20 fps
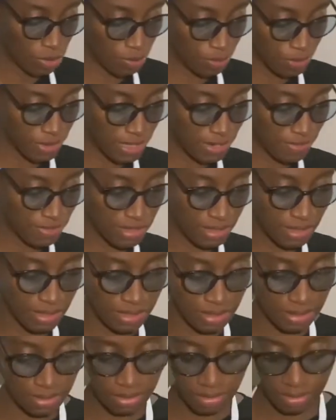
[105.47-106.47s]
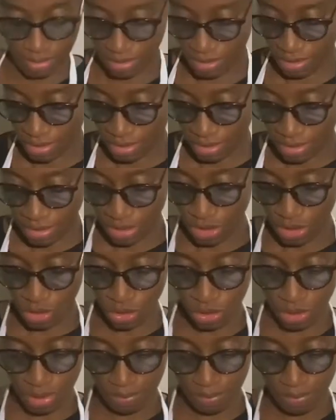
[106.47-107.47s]
everything into
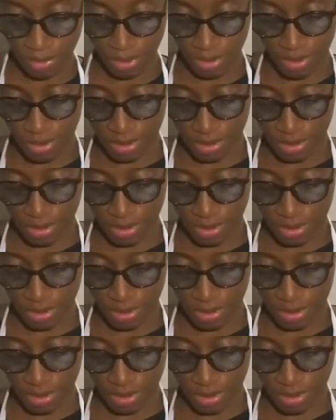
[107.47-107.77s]
the pot.